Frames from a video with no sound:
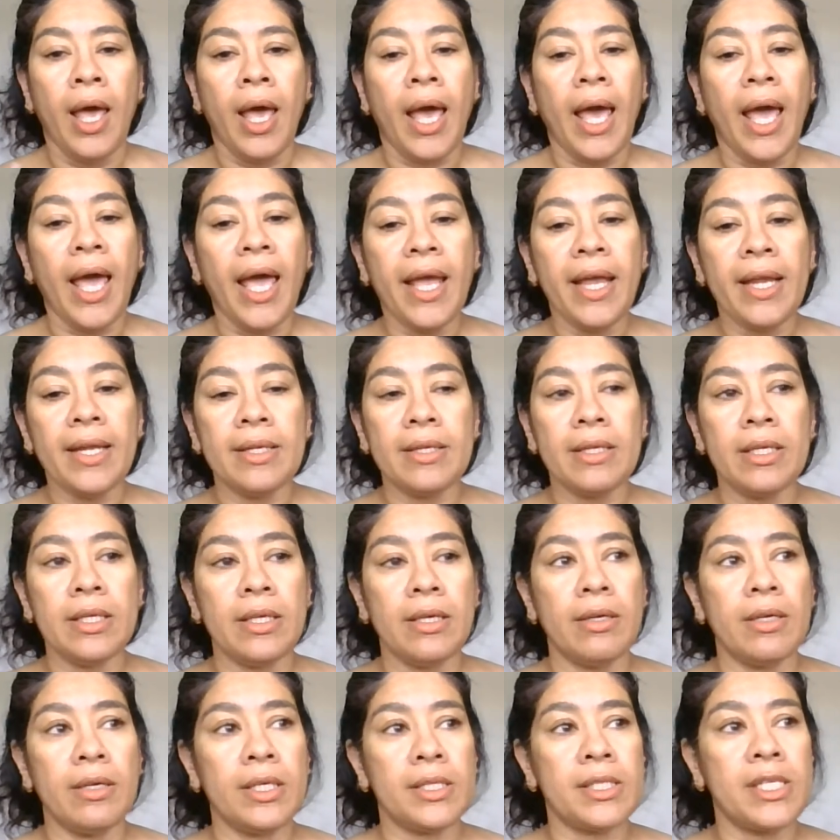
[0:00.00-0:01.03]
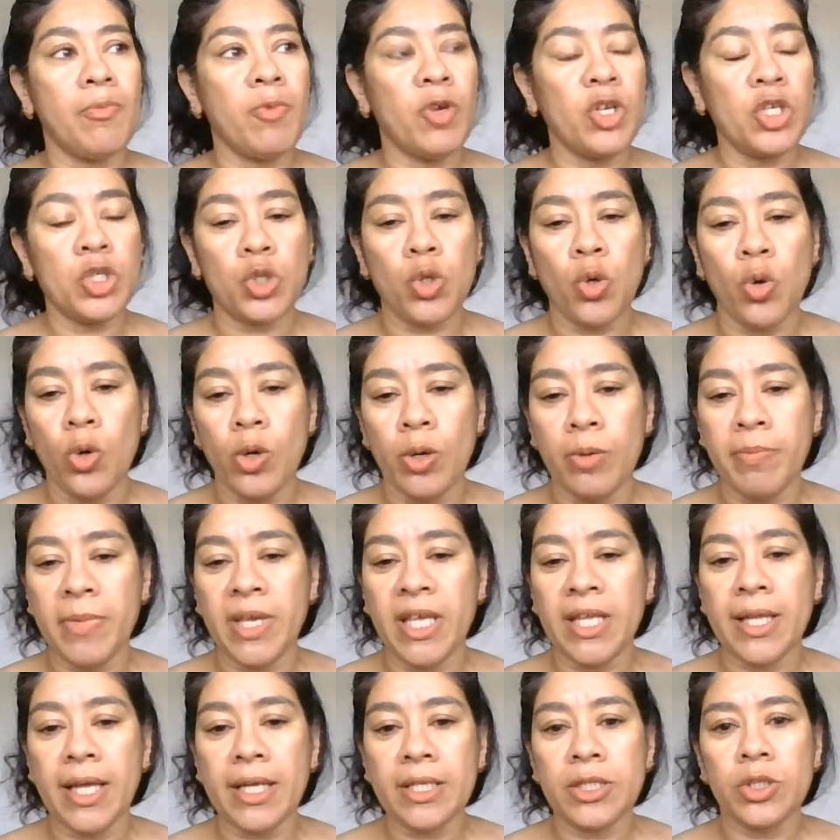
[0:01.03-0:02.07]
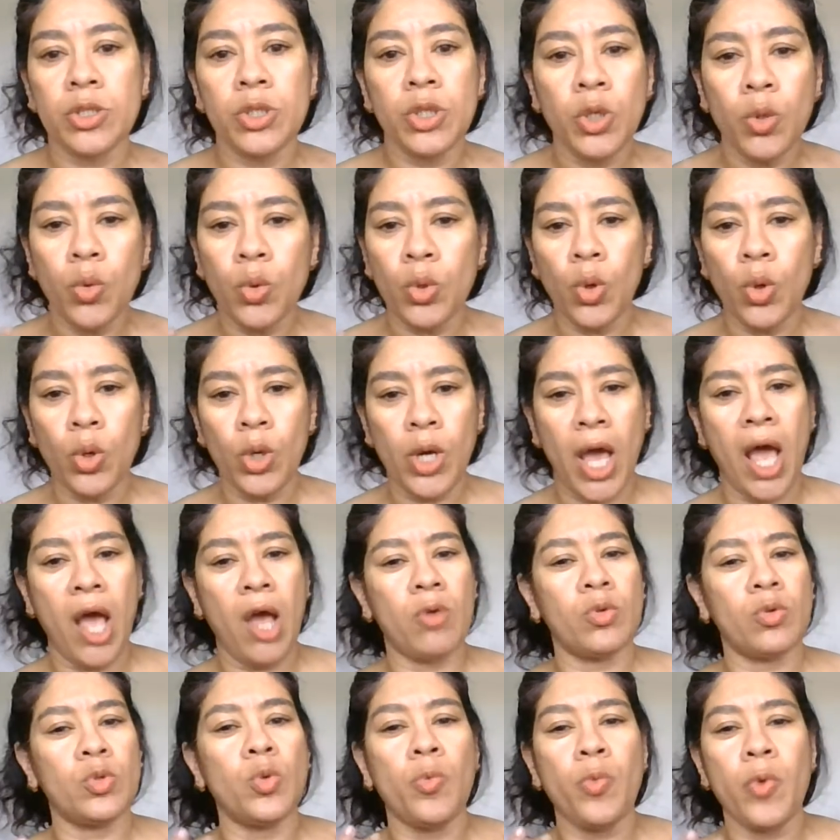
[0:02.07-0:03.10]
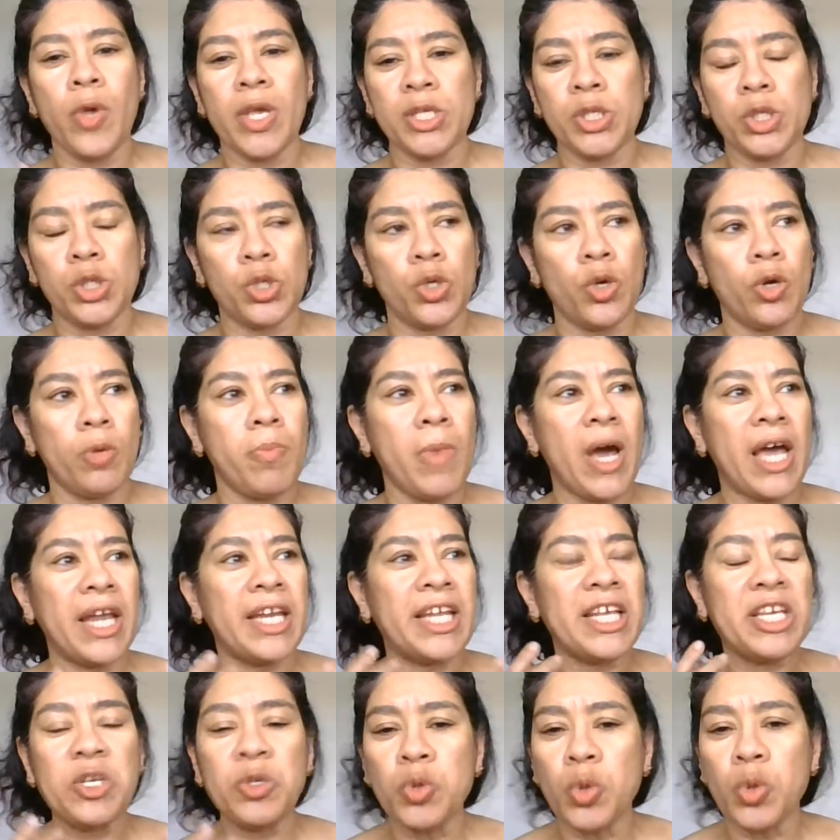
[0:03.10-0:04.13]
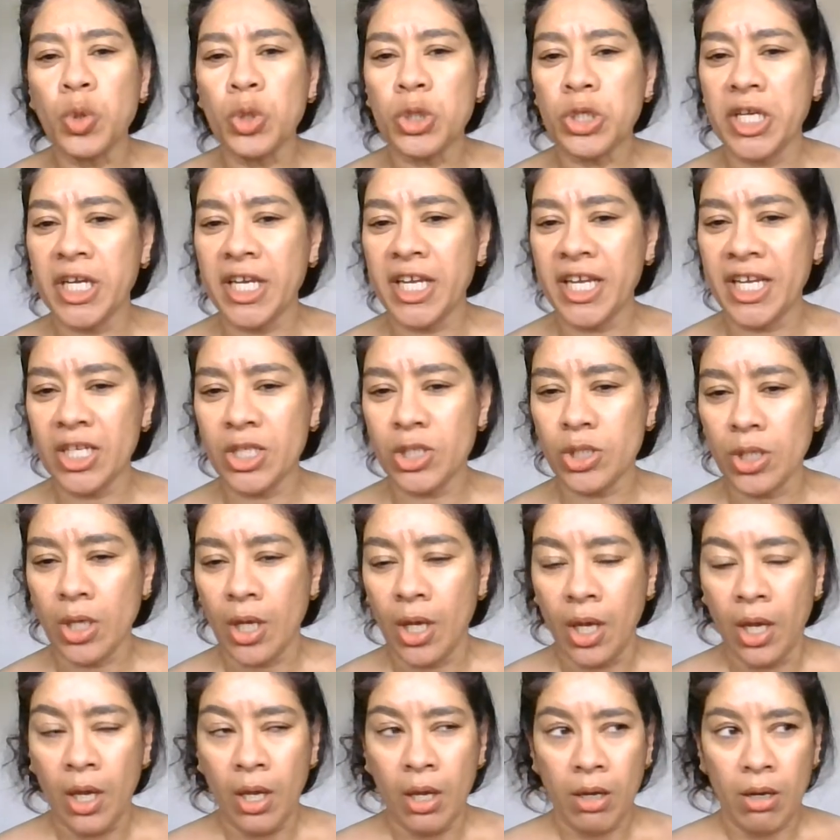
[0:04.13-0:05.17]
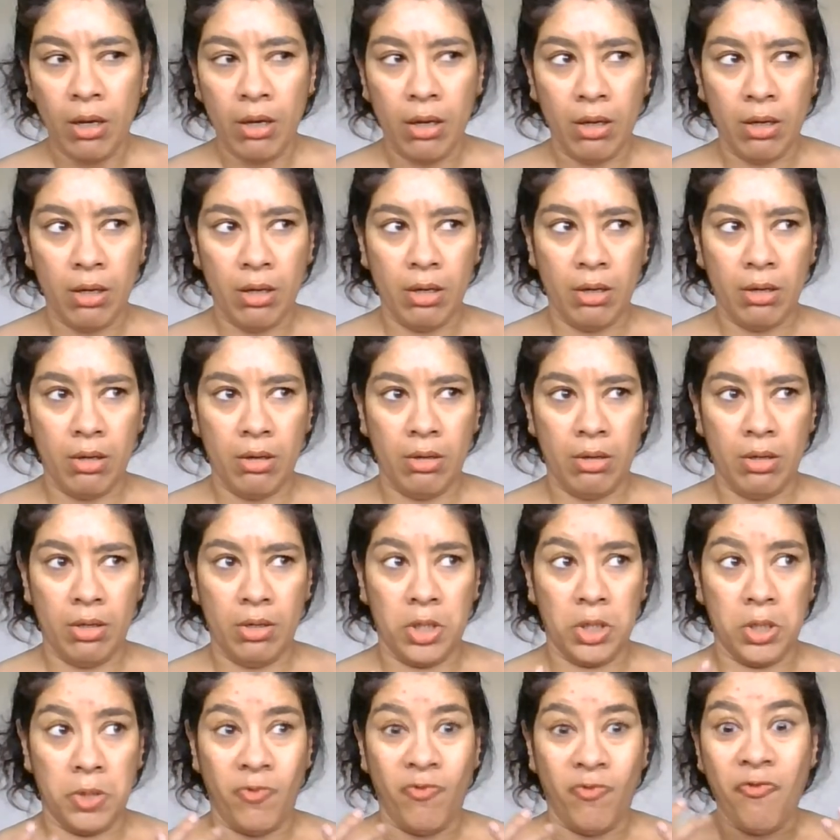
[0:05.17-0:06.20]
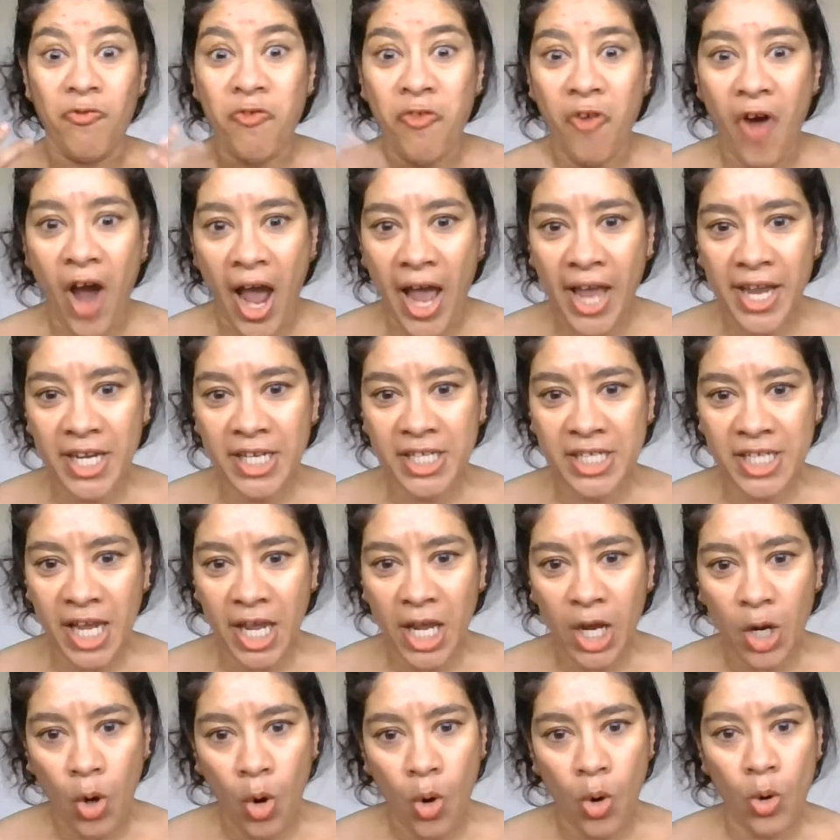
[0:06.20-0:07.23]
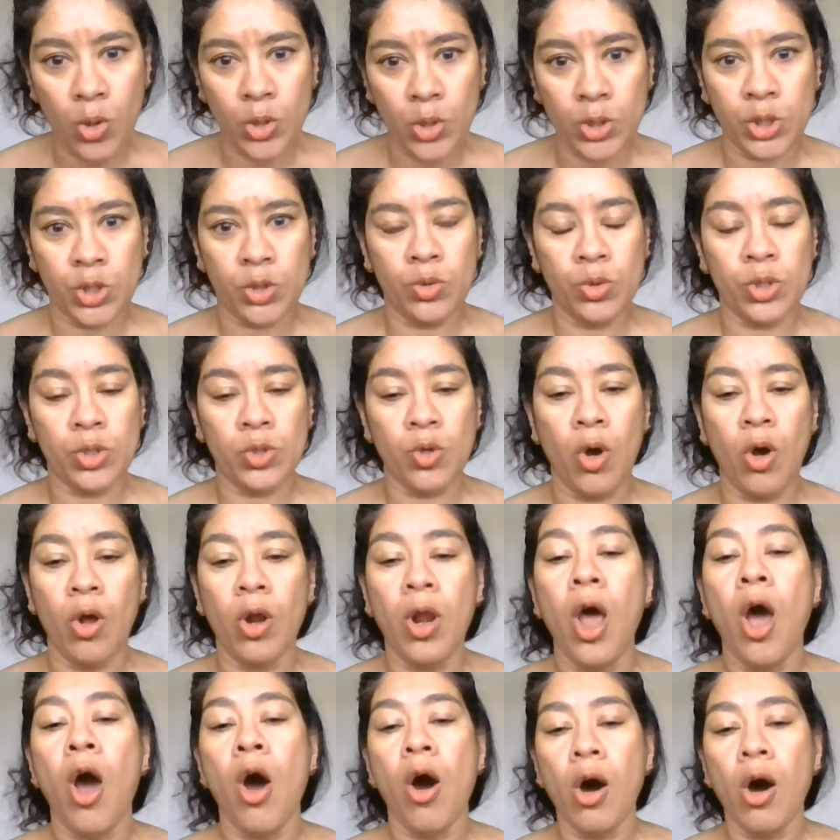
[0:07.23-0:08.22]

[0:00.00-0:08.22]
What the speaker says: And someone told me that you don't have to waste your money. You don't need a 5-day course to solve.